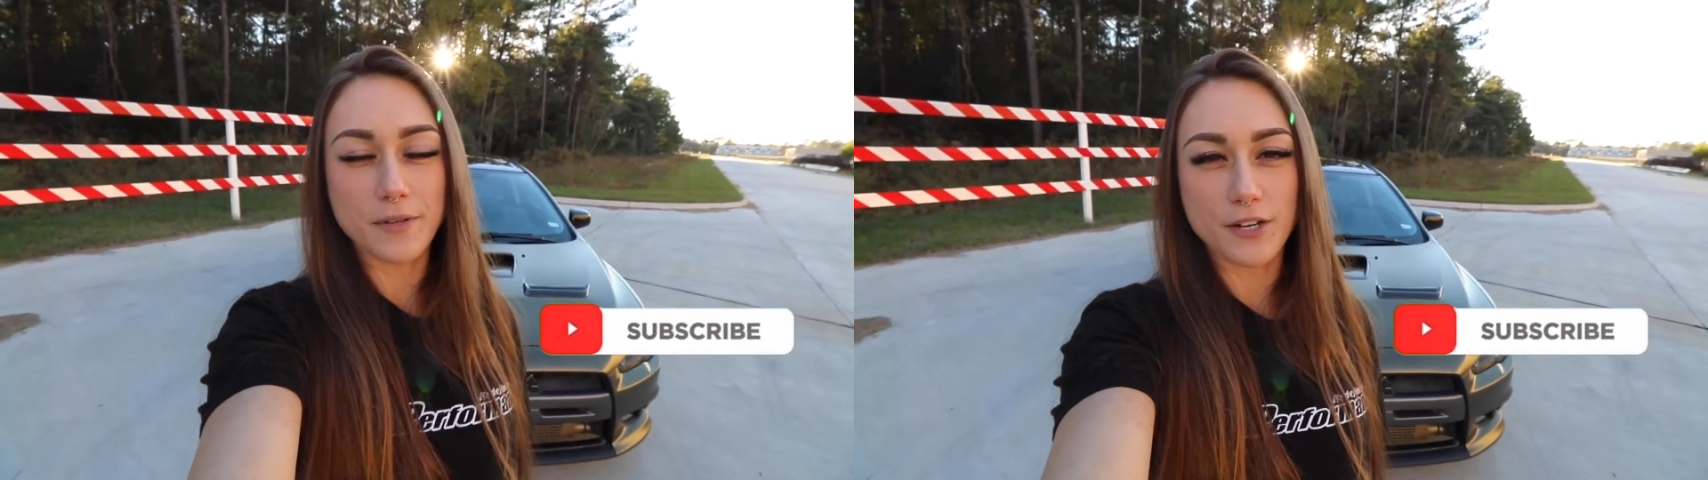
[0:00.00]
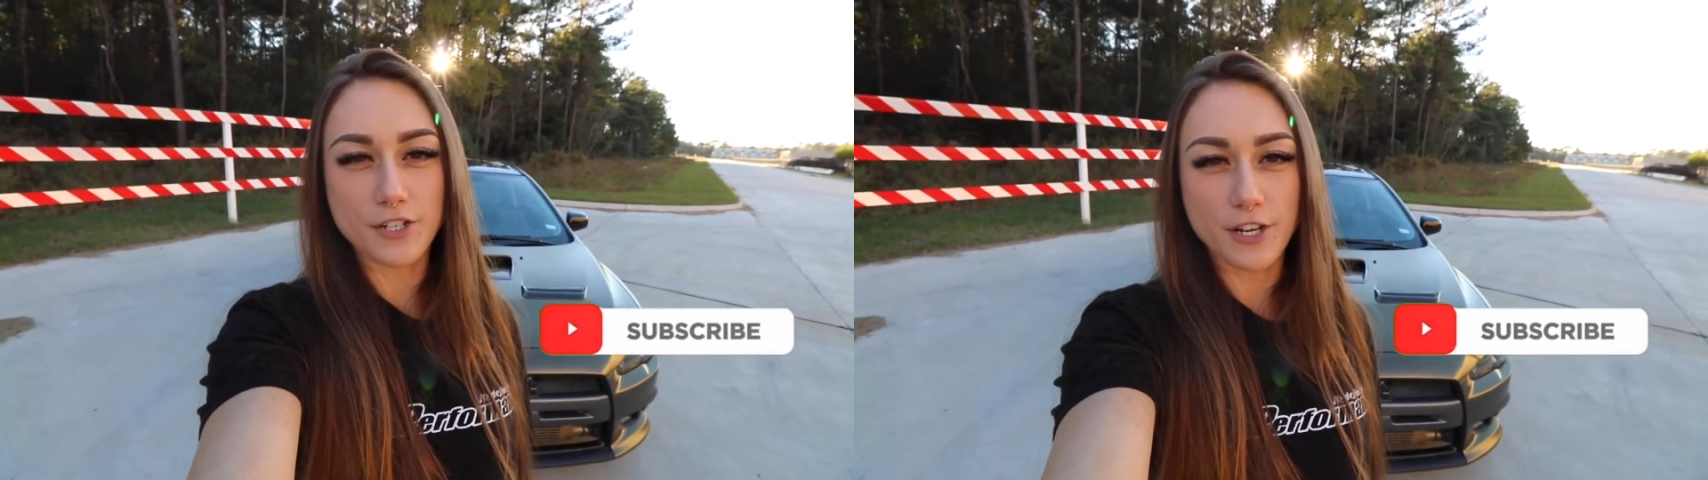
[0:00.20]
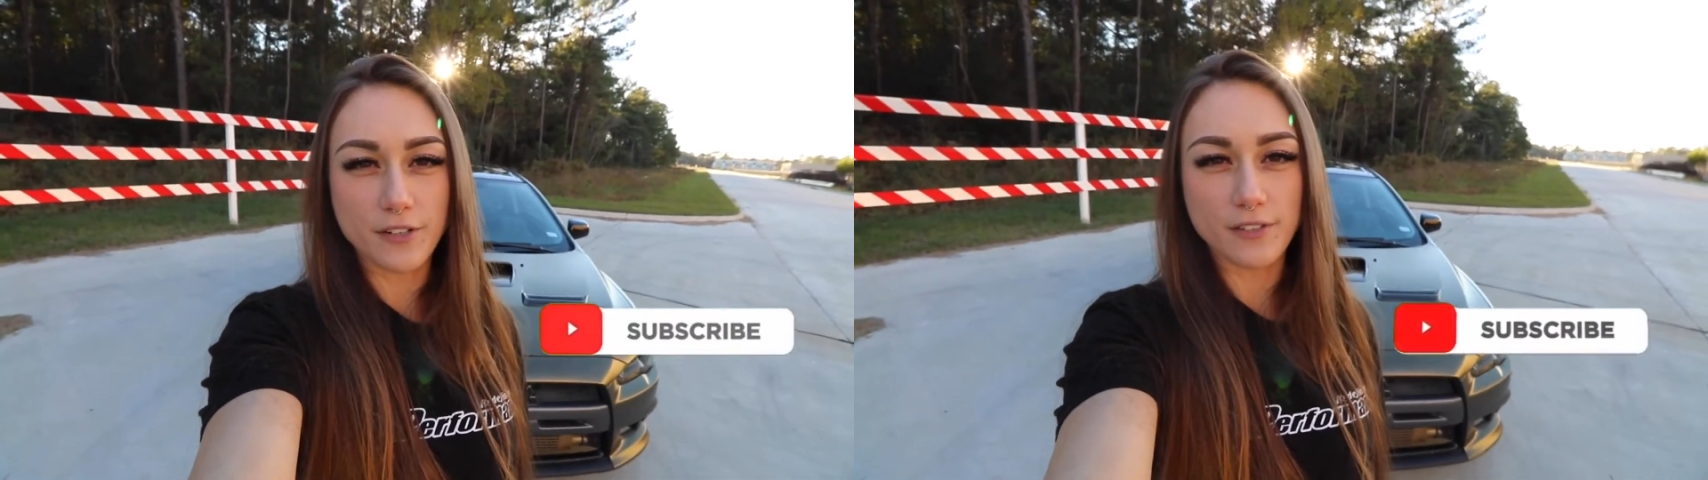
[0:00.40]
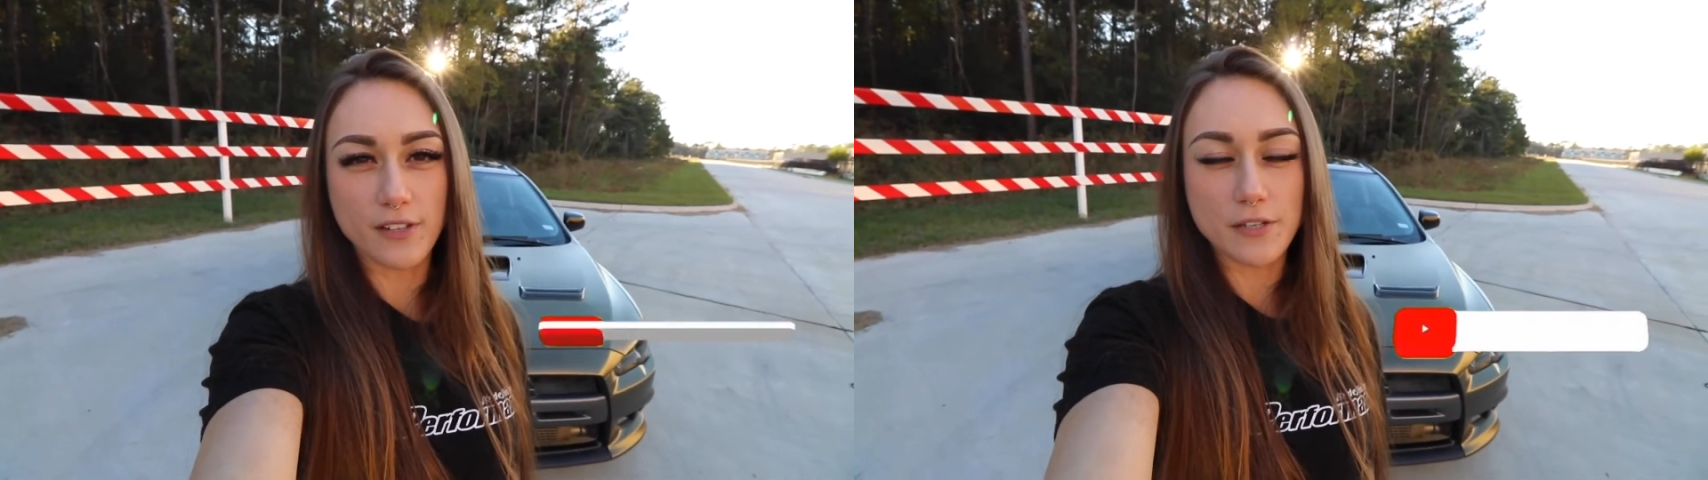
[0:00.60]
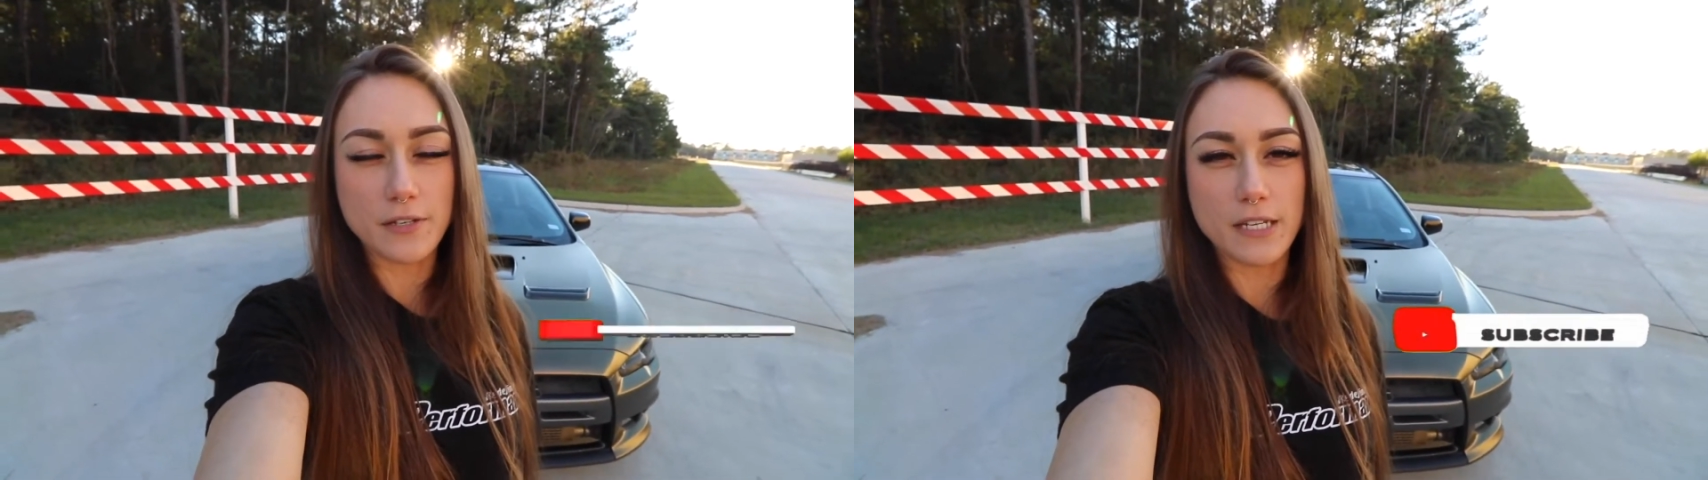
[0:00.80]
to our channel
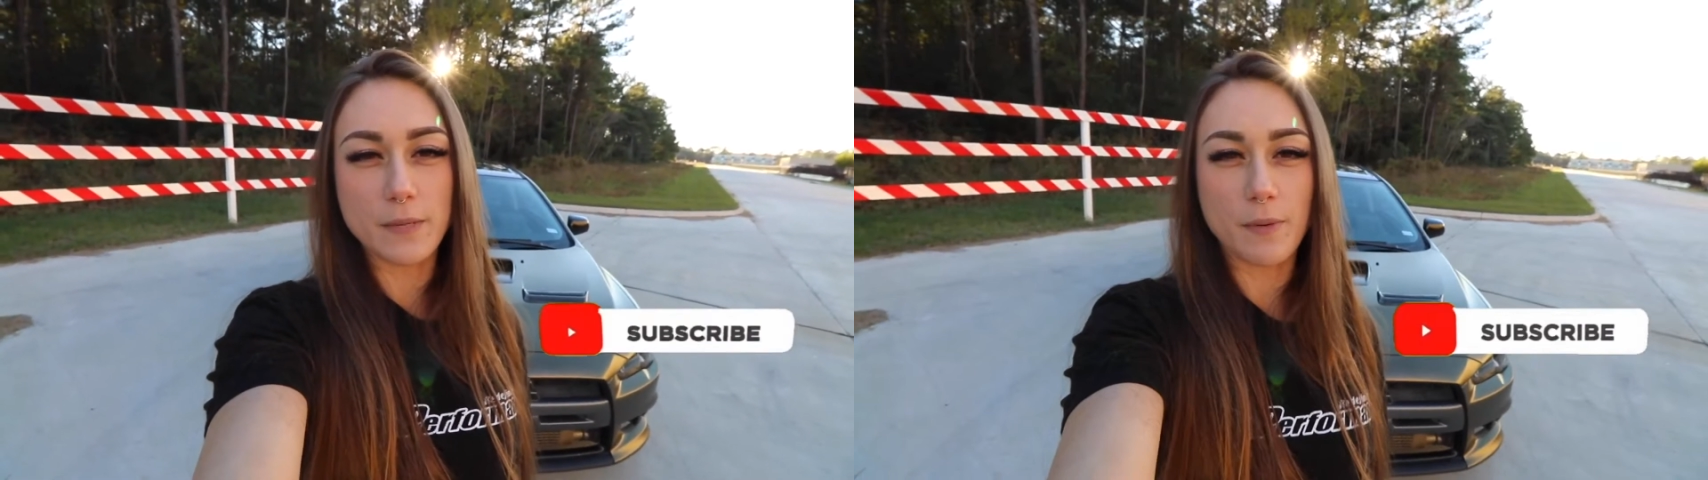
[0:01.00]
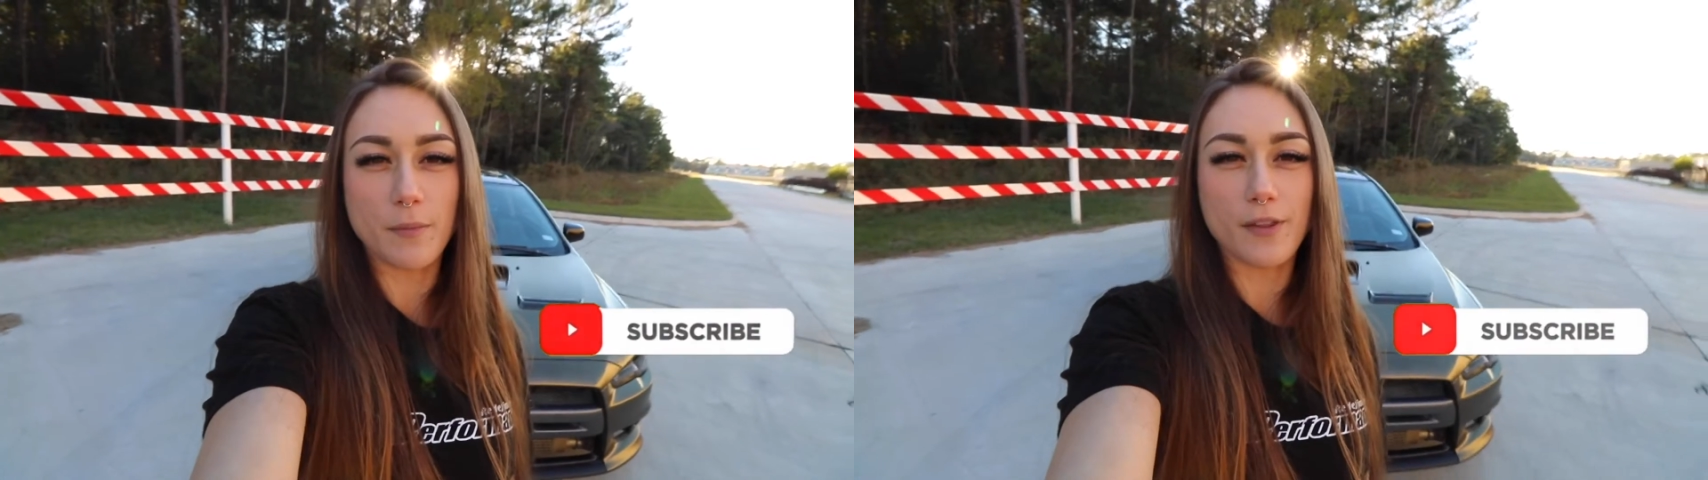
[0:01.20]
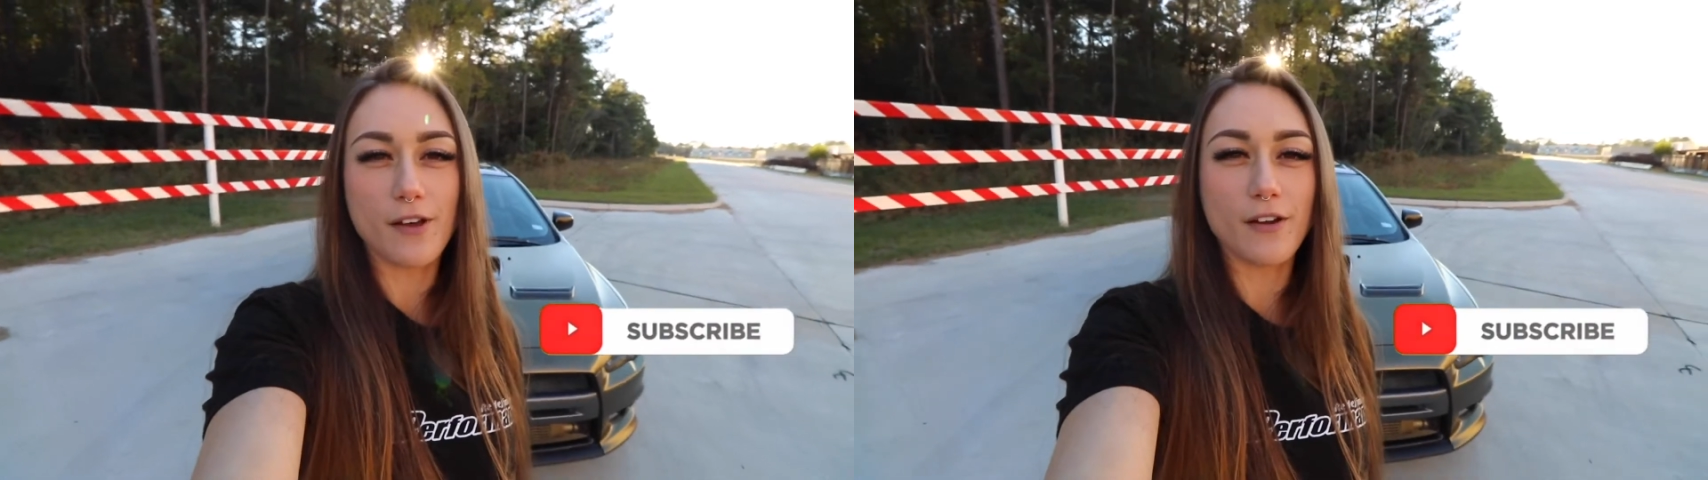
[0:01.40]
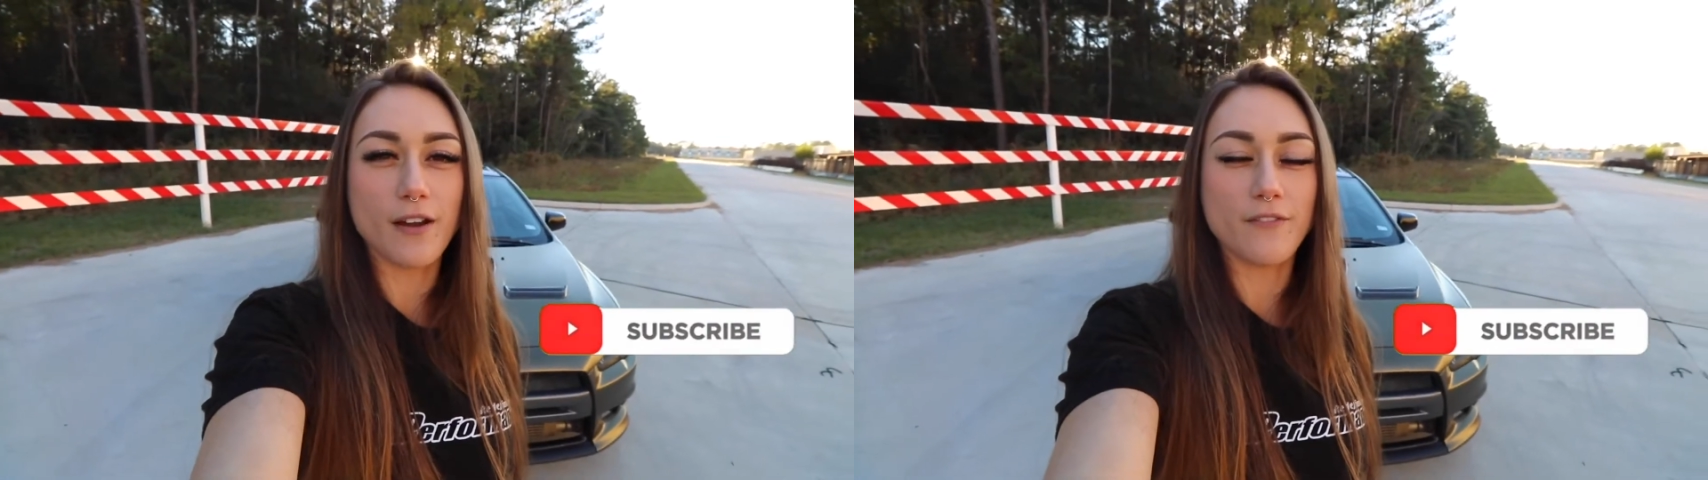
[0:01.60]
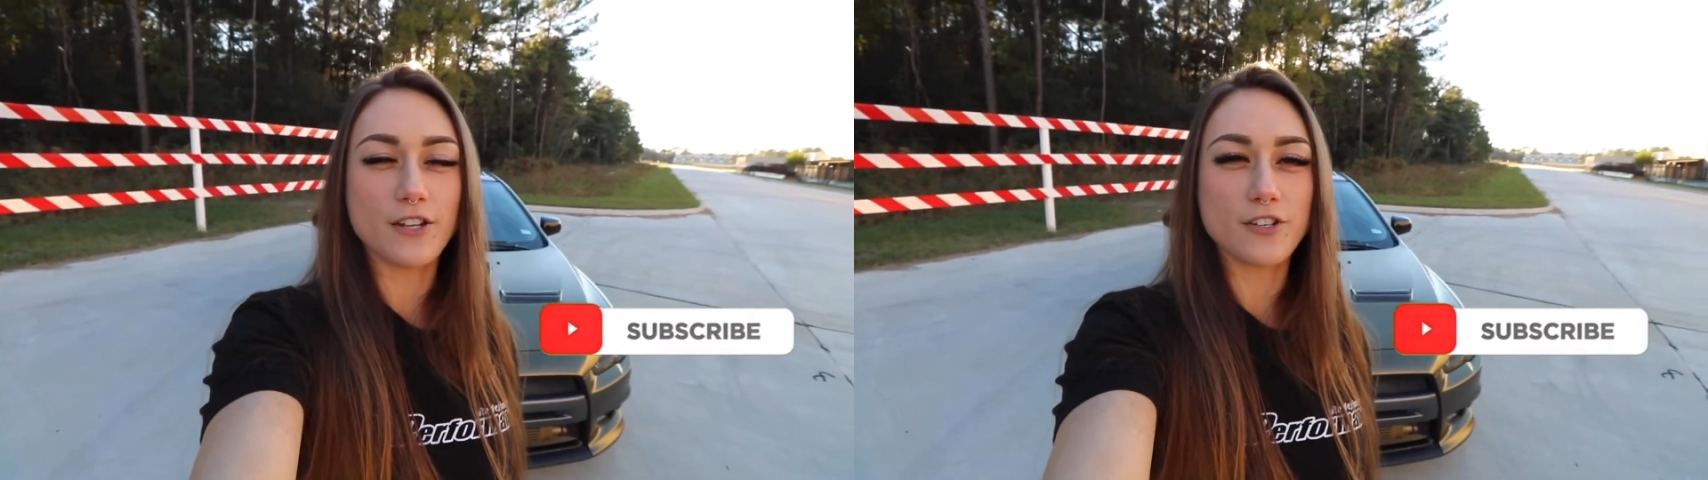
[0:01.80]
so that you can keep up with all our
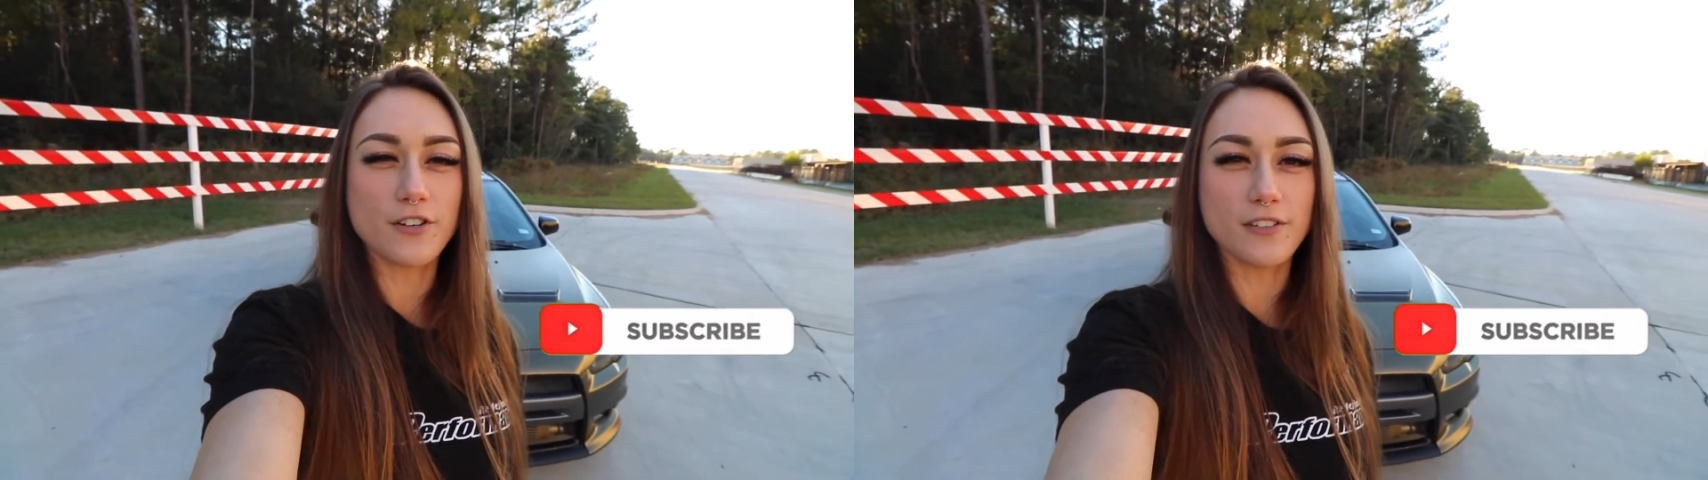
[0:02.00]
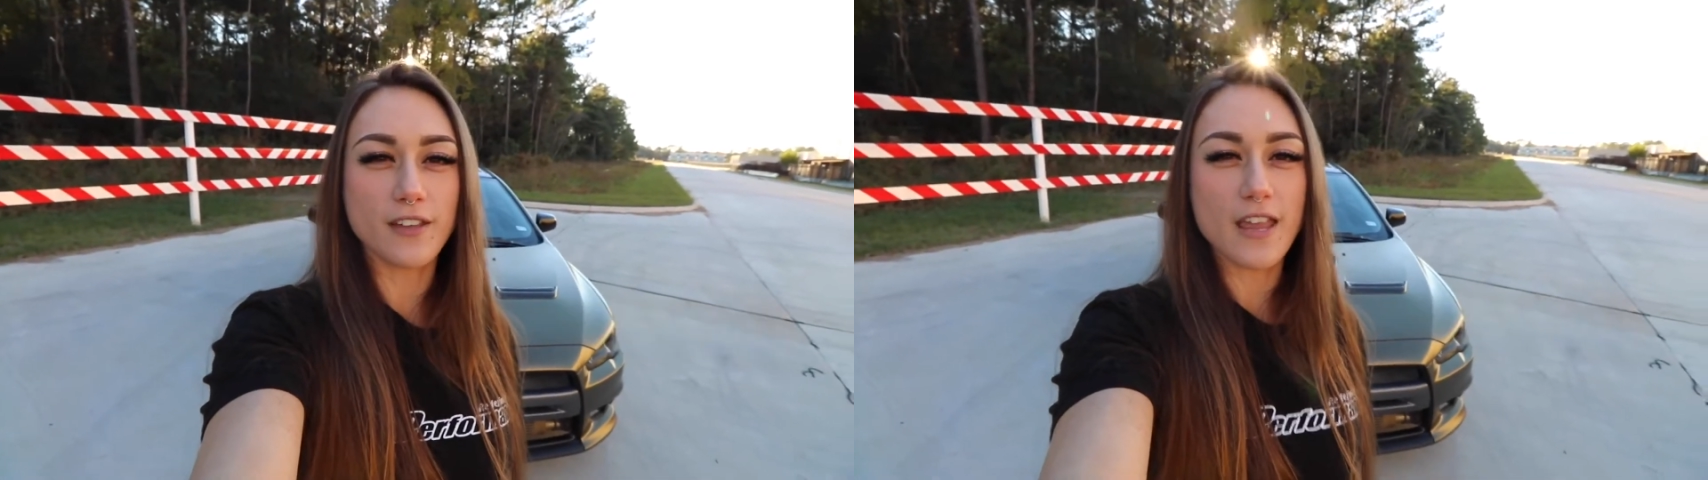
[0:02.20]
adventures.